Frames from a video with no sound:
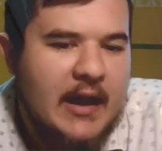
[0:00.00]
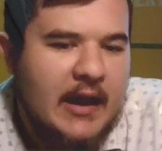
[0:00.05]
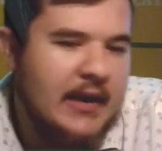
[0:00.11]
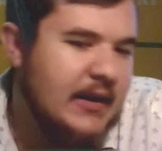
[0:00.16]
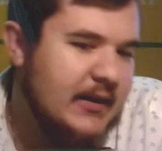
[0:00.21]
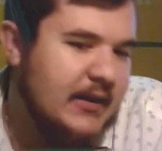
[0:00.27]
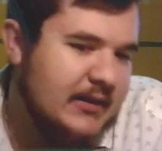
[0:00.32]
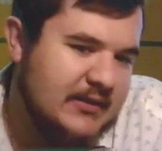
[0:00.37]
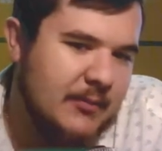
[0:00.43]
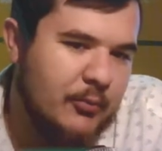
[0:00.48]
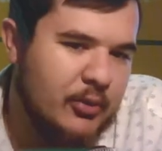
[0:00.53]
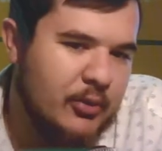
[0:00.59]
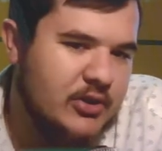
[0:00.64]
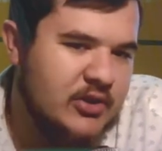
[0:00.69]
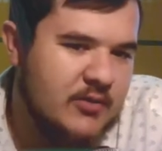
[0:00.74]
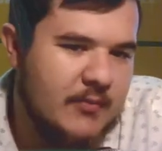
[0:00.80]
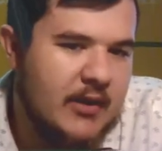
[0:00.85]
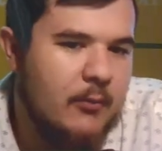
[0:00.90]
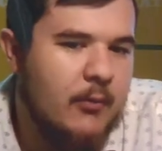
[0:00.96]
And at some
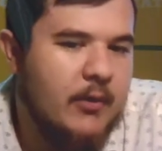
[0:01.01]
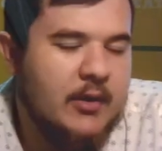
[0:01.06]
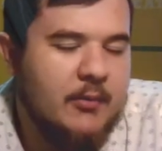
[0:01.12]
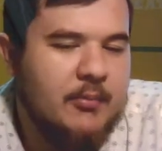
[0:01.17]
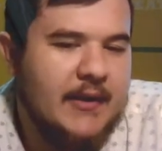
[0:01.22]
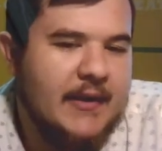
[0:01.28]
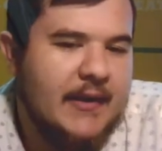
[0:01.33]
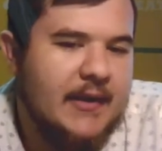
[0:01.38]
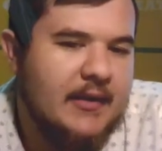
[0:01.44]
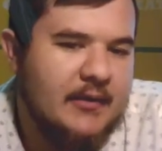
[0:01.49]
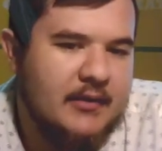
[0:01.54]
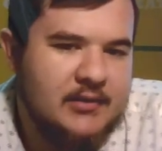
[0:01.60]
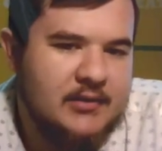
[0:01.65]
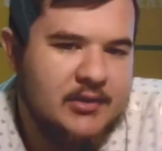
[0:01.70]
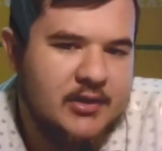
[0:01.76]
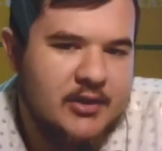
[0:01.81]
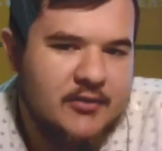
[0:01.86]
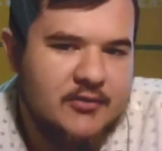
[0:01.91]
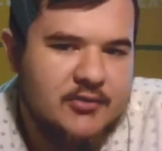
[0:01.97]
point you might want to play,
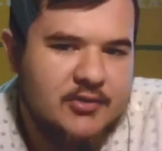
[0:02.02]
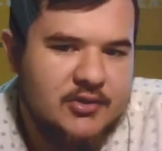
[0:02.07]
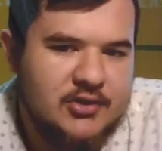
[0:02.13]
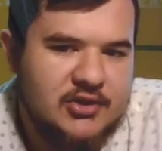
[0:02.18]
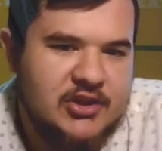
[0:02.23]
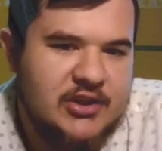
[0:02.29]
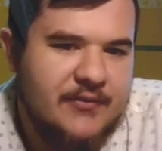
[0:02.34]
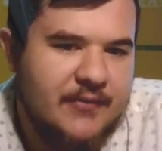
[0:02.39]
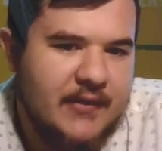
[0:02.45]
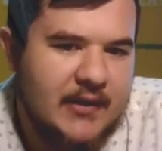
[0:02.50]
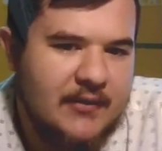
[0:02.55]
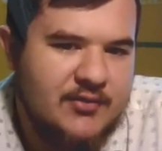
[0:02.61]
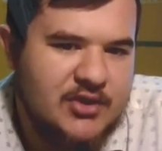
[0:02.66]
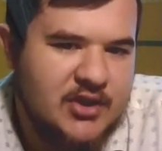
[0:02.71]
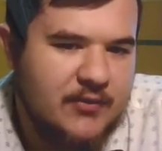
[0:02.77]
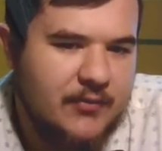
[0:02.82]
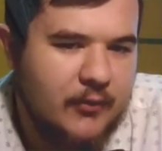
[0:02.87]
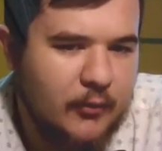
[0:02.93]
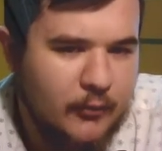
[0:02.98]
g5,
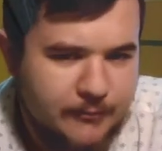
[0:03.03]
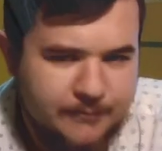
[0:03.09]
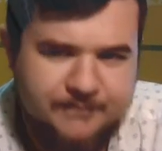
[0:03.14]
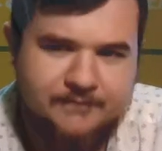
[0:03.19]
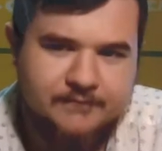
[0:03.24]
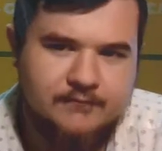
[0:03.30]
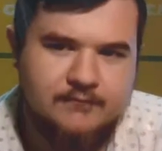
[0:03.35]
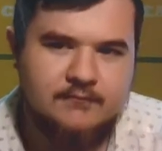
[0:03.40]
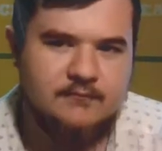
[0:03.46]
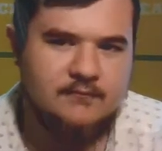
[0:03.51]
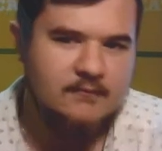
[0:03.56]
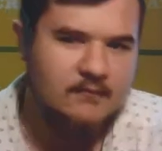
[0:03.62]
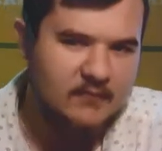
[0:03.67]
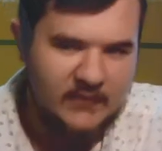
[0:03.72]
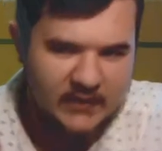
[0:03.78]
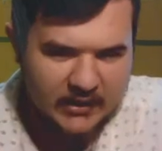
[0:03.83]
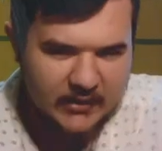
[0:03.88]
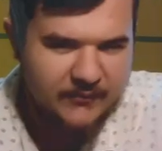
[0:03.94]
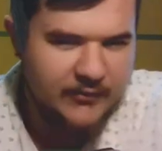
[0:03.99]
g4
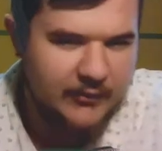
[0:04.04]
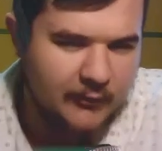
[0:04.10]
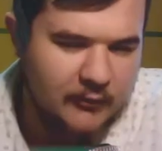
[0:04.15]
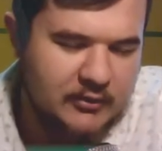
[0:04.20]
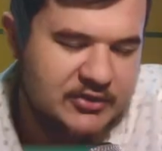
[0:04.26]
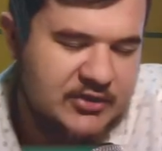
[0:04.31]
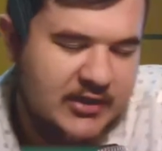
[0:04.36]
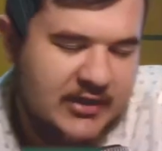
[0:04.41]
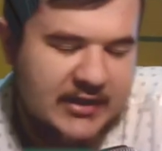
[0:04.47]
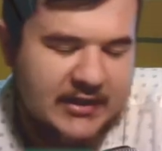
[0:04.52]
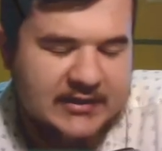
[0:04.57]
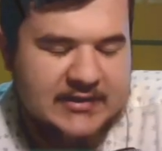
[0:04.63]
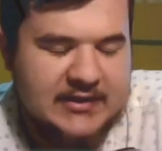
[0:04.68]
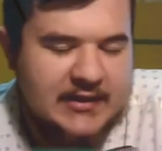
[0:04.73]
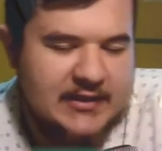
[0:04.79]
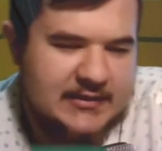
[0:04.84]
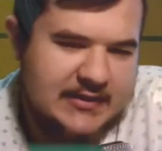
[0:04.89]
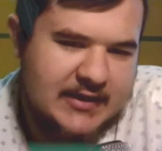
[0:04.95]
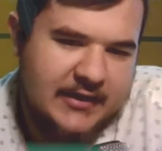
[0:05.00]
if you launch a
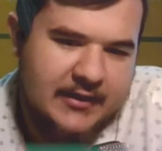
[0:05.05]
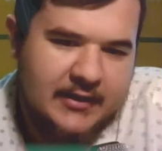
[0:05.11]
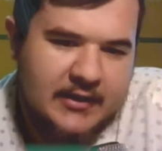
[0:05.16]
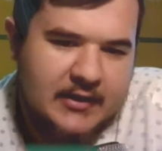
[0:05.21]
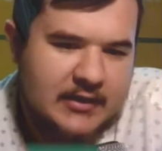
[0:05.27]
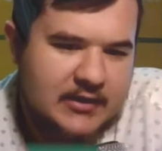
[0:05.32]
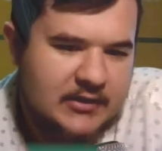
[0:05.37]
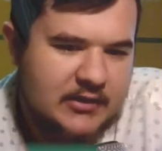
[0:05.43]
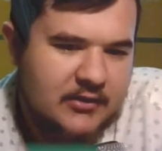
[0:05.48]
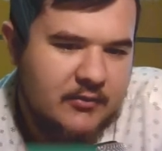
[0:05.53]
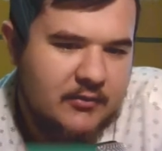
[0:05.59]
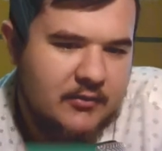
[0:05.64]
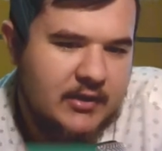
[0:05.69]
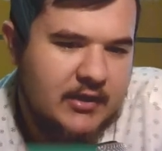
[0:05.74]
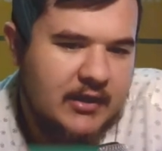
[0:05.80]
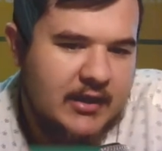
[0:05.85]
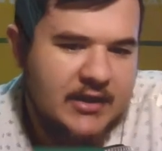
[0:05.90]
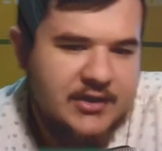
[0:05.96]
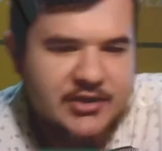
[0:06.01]
kingside attack. So
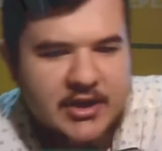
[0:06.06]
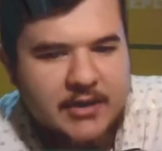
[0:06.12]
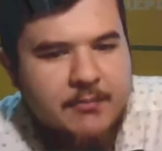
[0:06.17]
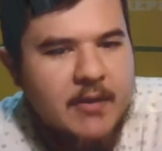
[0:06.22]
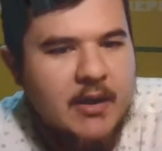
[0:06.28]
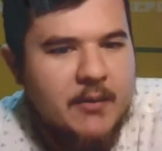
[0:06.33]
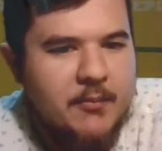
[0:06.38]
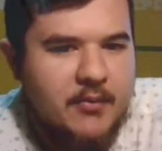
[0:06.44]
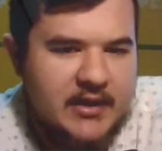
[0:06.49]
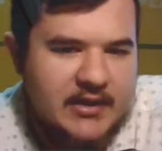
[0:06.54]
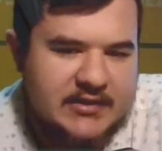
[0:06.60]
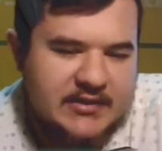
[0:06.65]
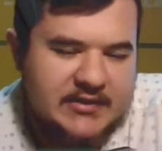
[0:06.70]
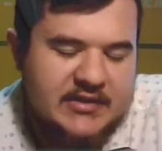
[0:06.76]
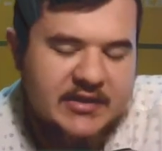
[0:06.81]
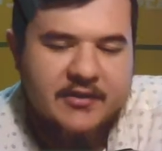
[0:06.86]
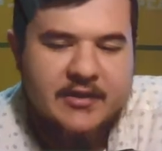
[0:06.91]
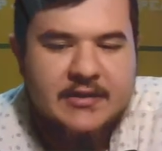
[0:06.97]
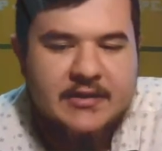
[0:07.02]
king h8 might be
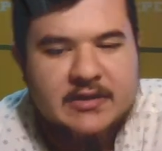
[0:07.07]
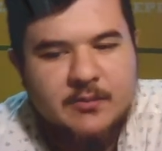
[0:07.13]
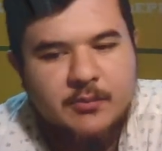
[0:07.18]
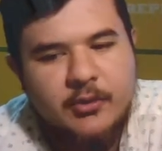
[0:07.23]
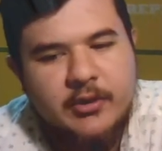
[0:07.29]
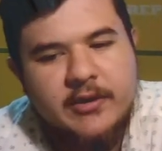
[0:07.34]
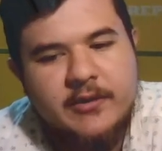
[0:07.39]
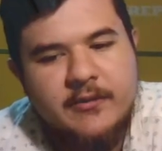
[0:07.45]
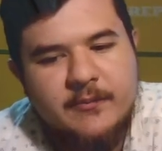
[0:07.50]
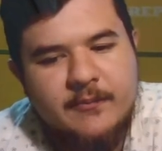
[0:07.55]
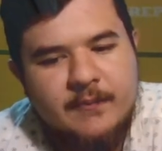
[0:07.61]
necessary at some point.